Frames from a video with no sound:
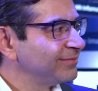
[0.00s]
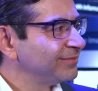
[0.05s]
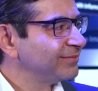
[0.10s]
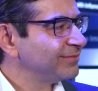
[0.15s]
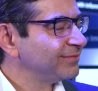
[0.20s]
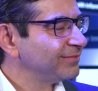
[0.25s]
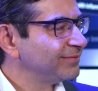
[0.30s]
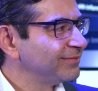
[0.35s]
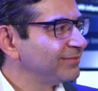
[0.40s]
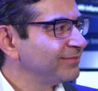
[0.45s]

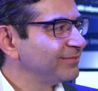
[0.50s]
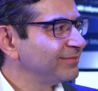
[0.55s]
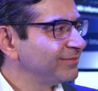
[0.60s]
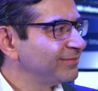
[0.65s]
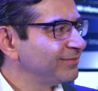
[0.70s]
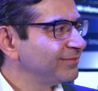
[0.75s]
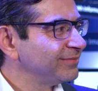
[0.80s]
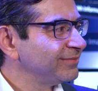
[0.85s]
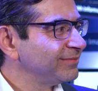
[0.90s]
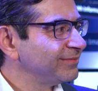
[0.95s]

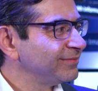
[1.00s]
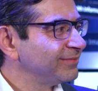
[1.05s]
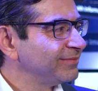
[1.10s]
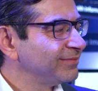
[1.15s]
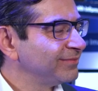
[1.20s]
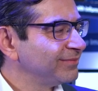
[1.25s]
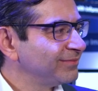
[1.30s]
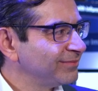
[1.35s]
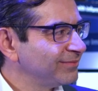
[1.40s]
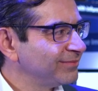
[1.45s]

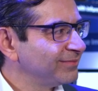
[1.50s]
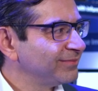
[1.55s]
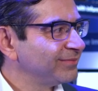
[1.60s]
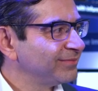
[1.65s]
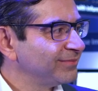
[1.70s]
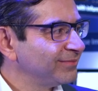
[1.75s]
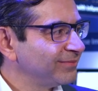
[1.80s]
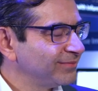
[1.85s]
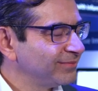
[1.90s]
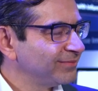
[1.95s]

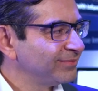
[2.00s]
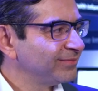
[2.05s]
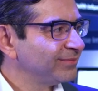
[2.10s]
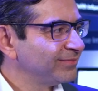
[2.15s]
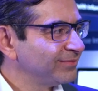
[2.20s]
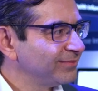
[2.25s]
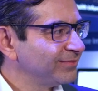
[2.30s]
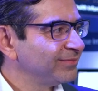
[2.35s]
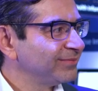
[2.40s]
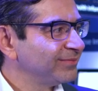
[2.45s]

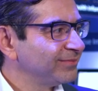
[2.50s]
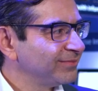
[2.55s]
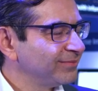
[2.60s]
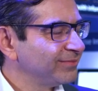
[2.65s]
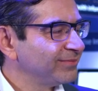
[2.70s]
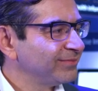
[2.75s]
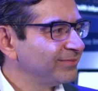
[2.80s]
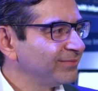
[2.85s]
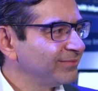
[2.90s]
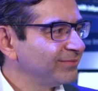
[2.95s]

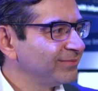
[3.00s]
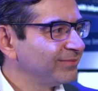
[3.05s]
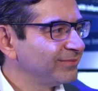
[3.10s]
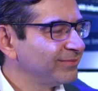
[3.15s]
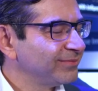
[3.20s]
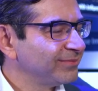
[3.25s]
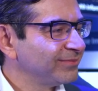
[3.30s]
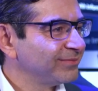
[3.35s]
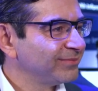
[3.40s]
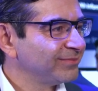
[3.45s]
(not speaking)